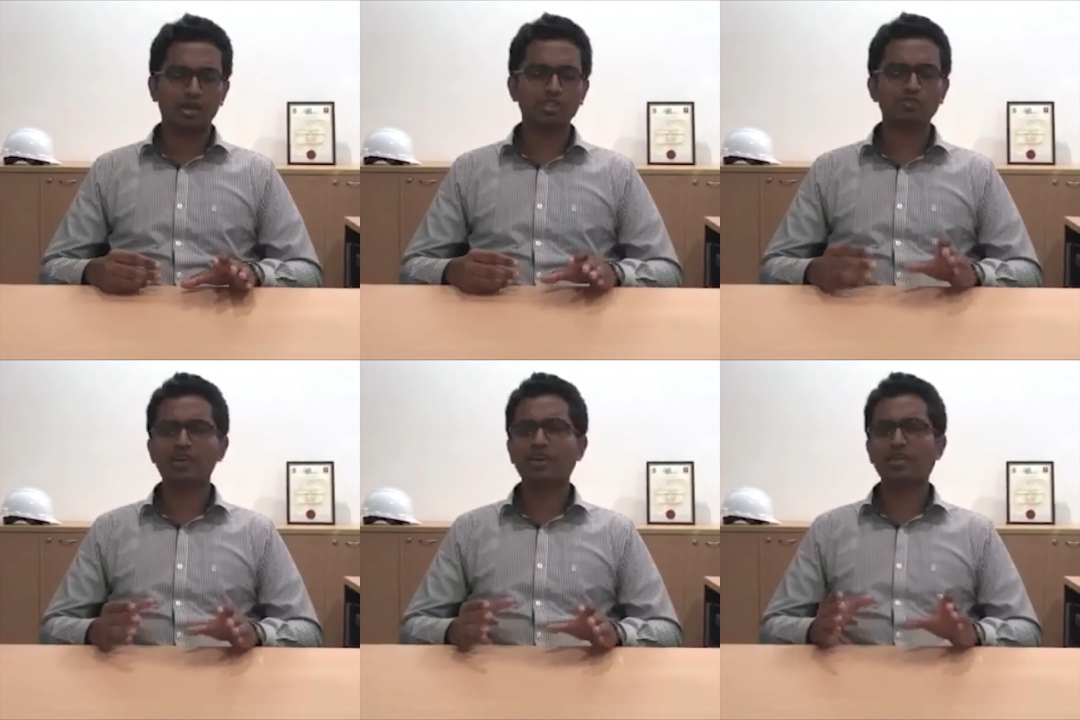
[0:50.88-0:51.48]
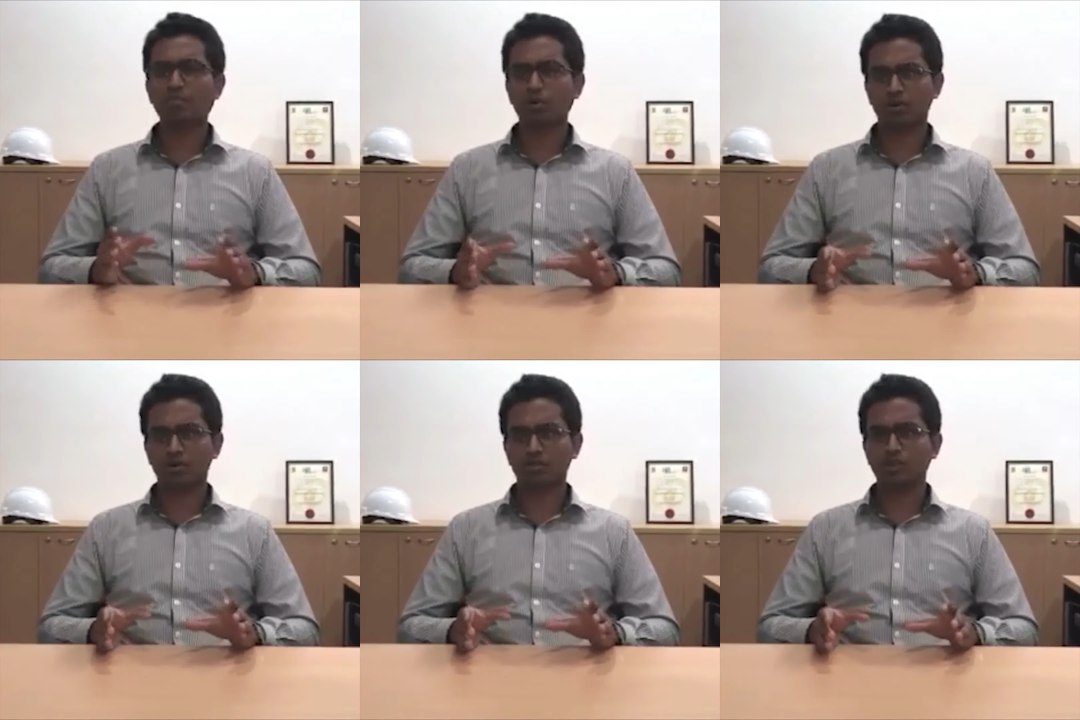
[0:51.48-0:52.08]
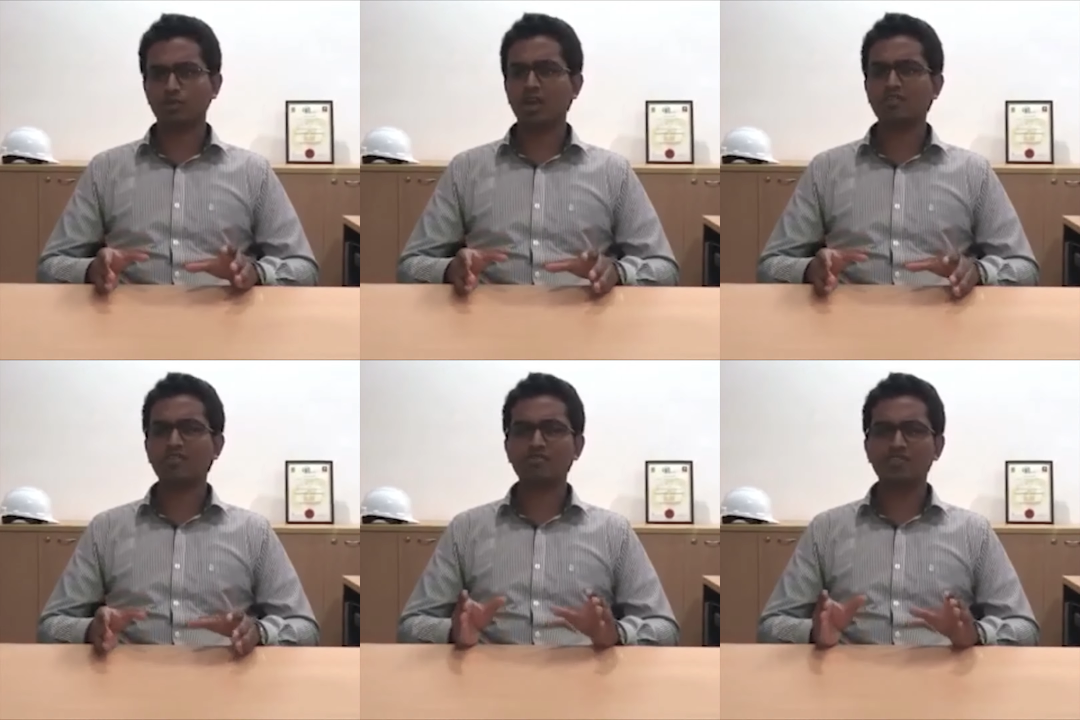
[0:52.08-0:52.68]
It's very important that you
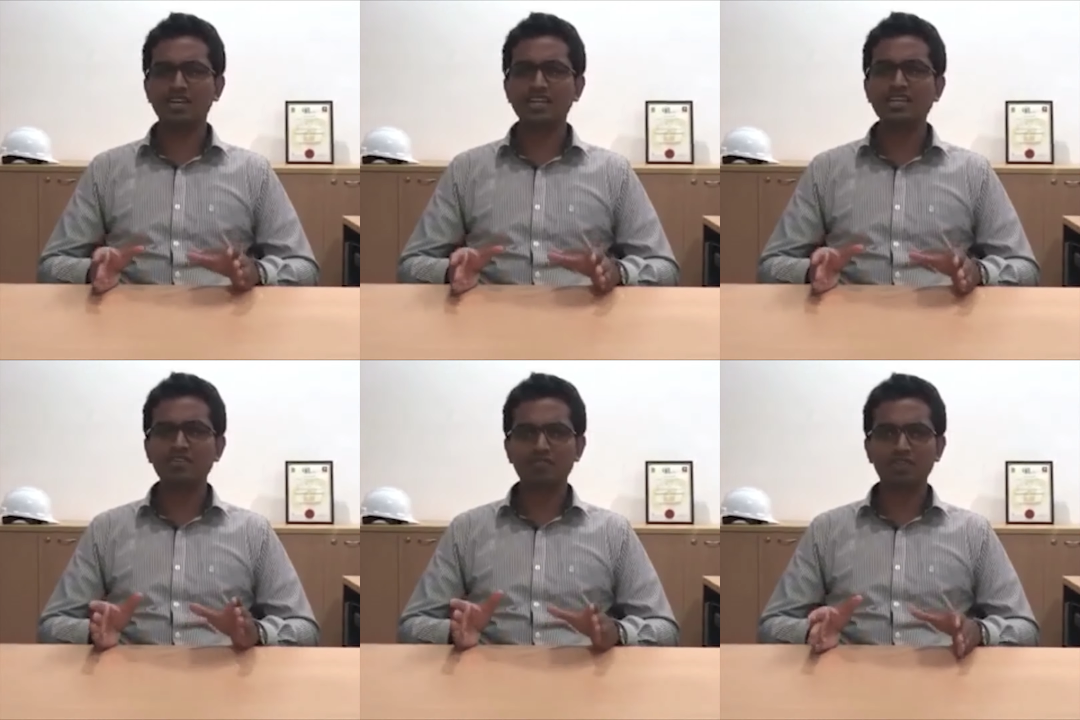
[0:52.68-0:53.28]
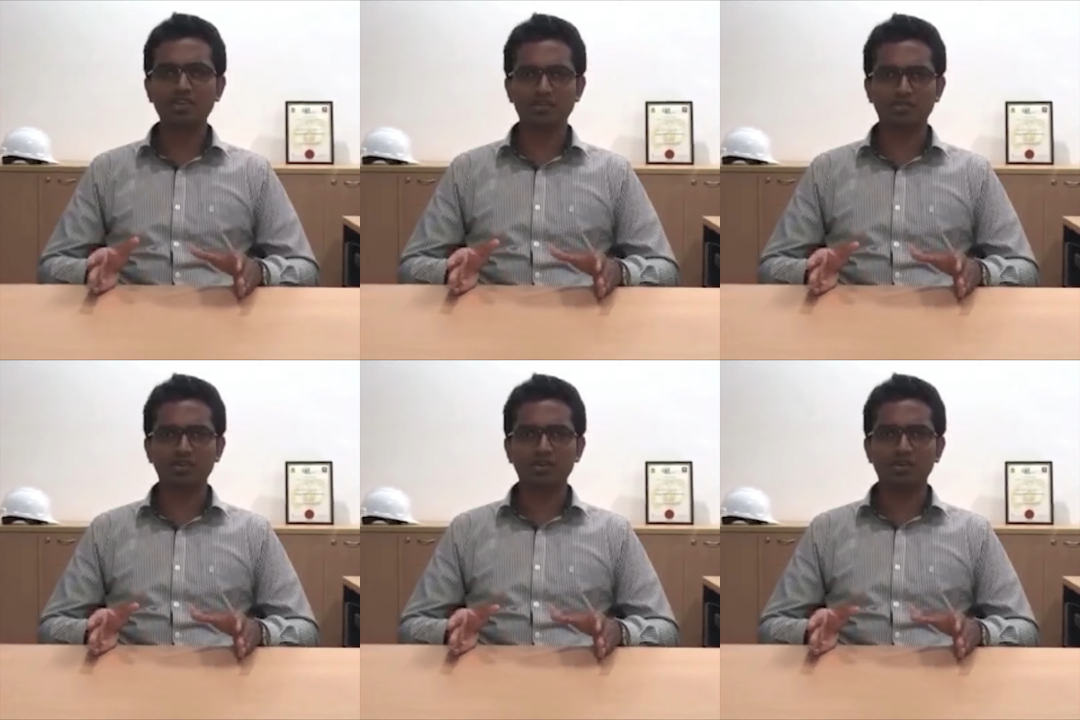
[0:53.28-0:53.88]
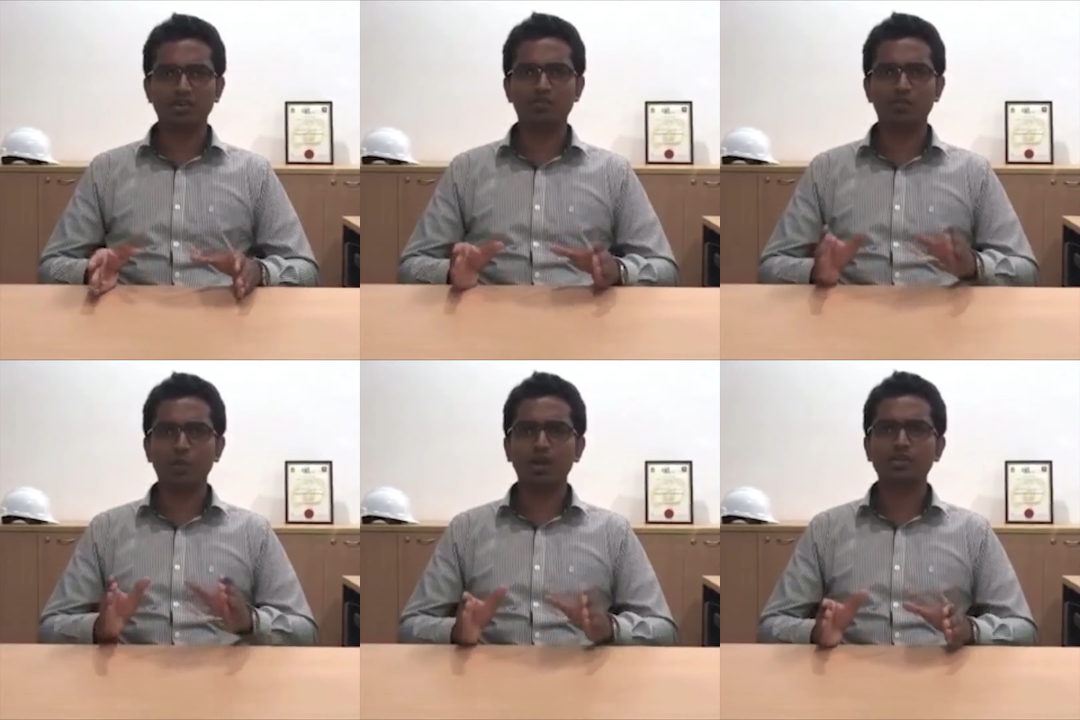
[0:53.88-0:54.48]
have a clear view
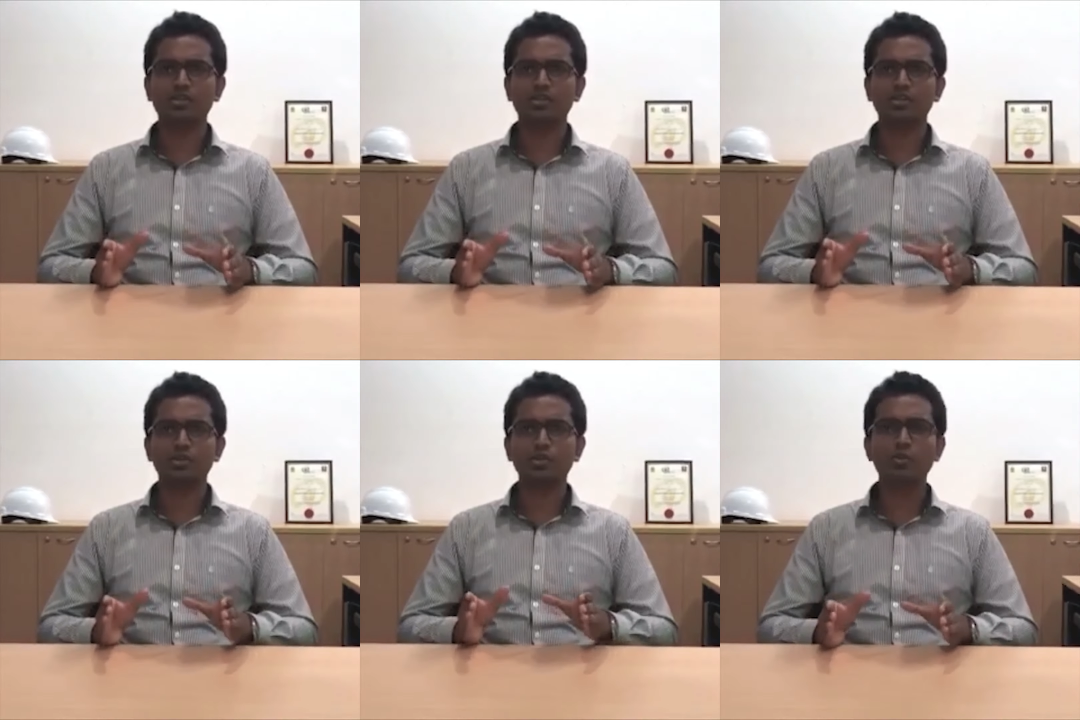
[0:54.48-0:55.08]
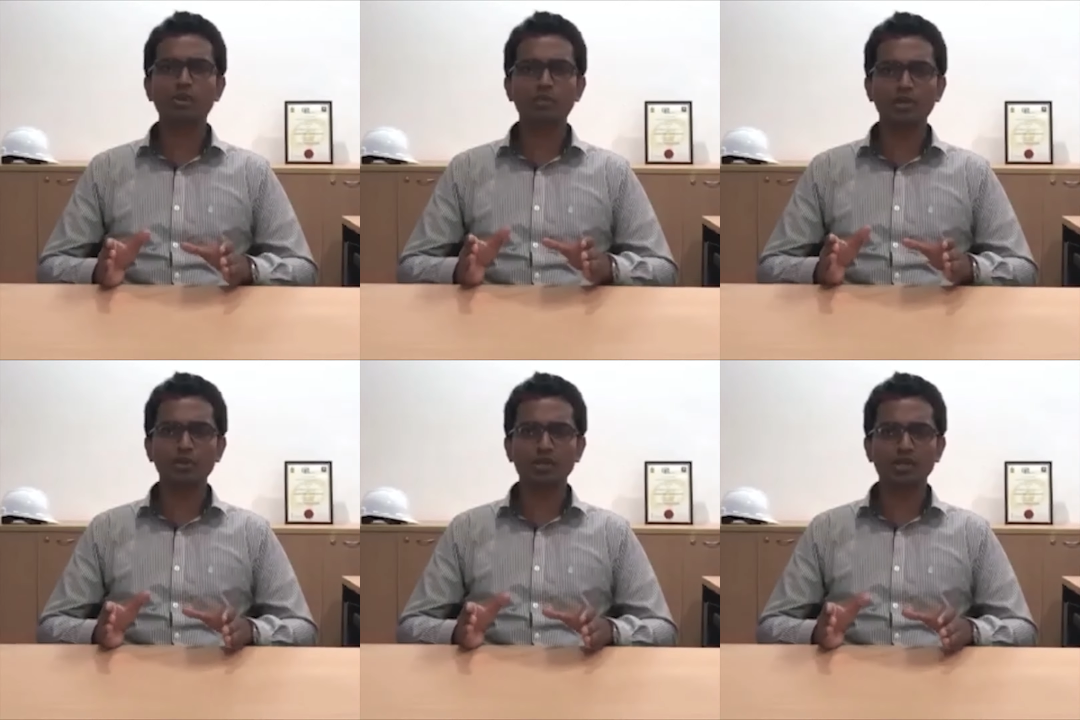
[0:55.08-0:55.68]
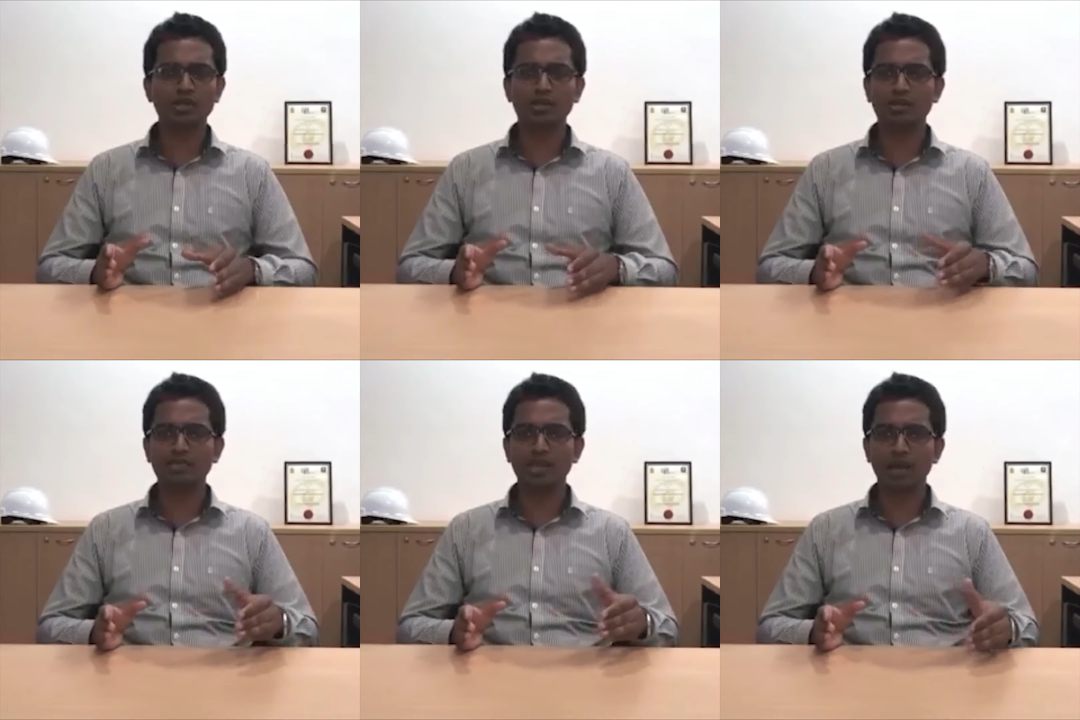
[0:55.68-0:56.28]
of what you will be doing
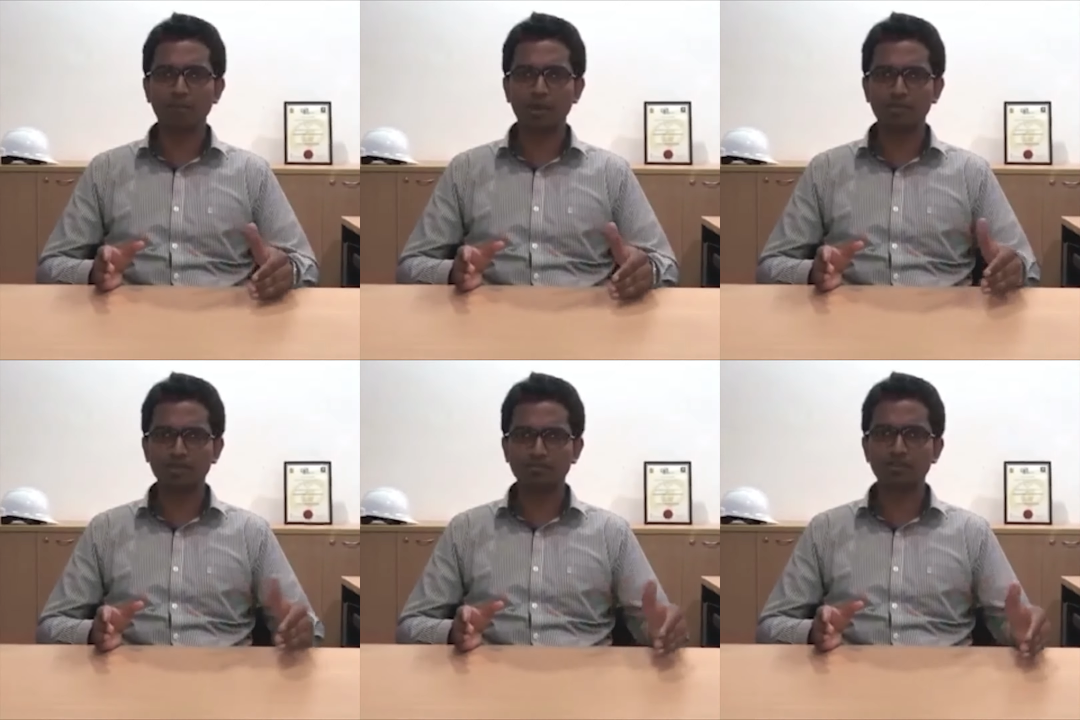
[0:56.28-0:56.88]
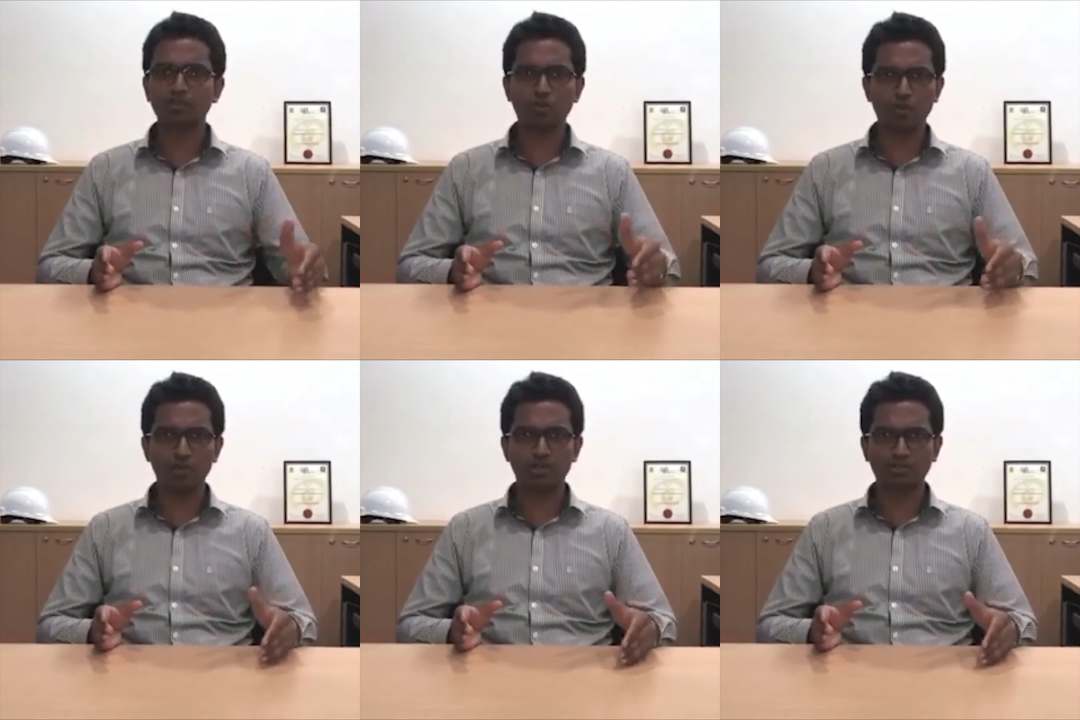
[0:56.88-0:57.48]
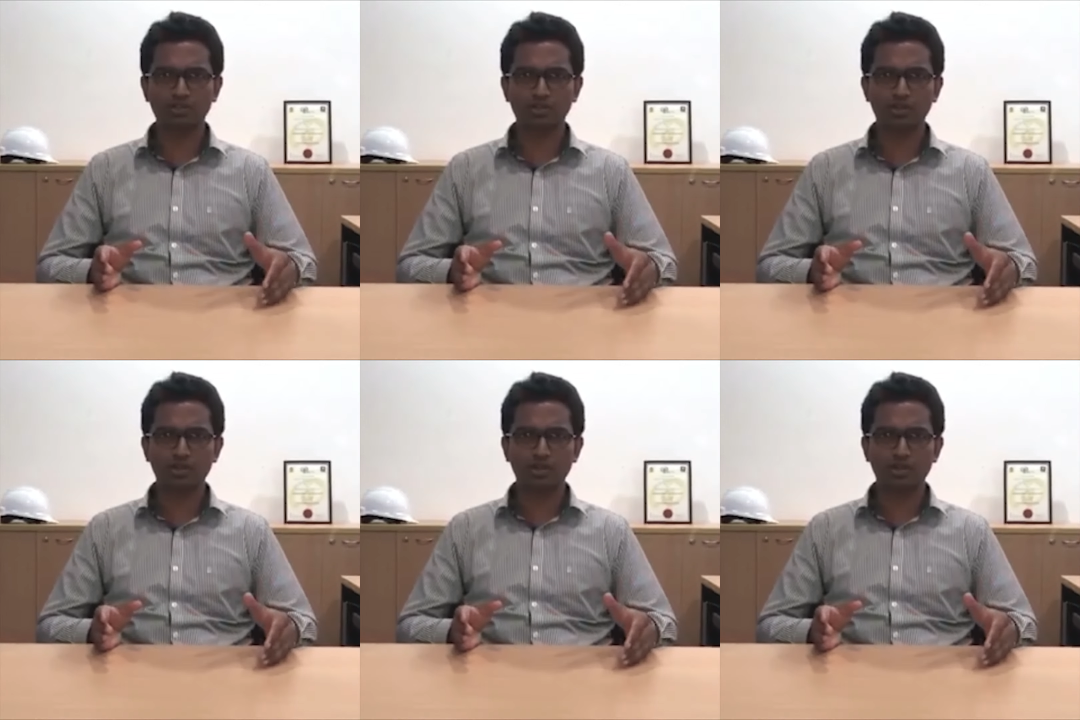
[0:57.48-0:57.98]
in the upcoming three to four months